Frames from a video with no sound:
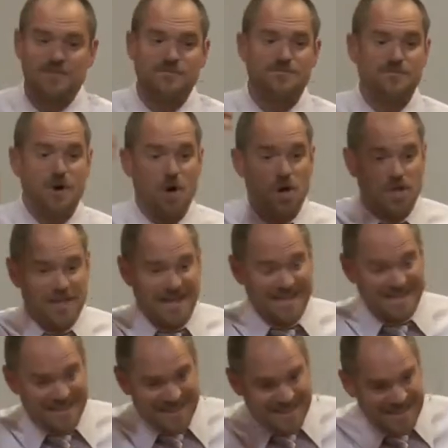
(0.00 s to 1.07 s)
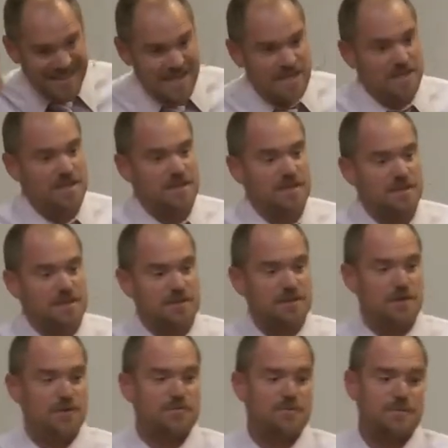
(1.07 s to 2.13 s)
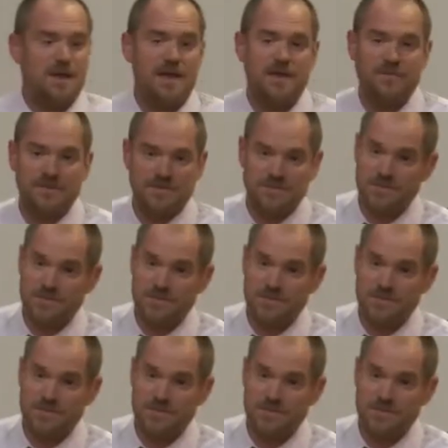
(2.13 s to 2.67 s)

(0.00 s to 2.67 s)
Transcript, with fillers: fall like lightning, you know, from heaven.